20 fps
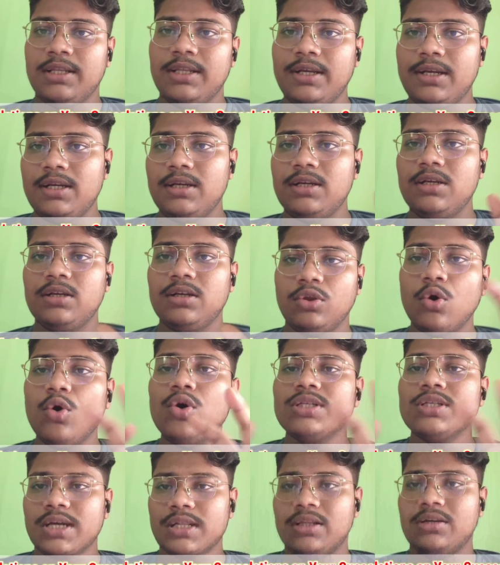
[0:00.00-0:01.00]
that
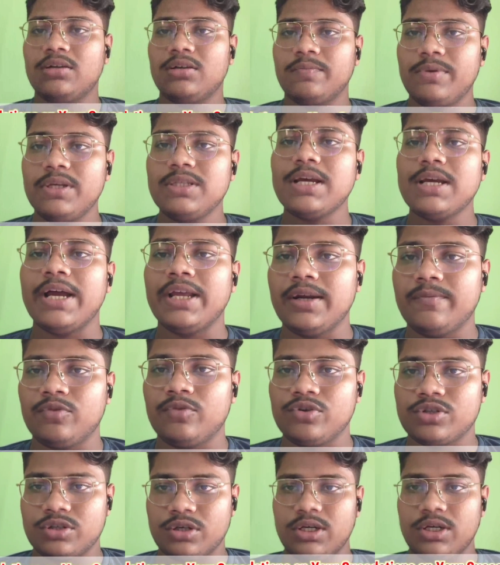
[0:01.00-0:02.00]
those are the topics I
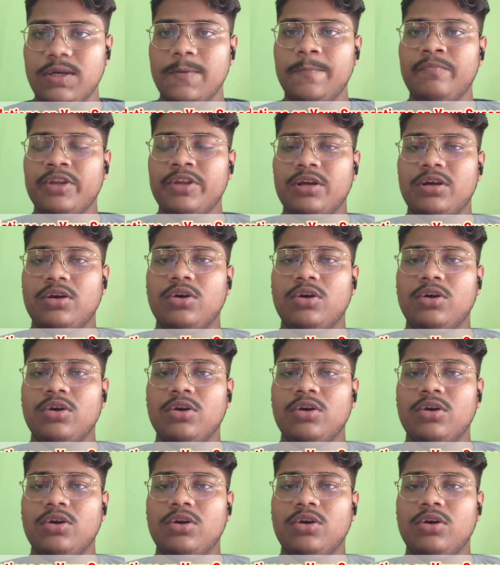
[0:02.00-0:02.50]
have to study.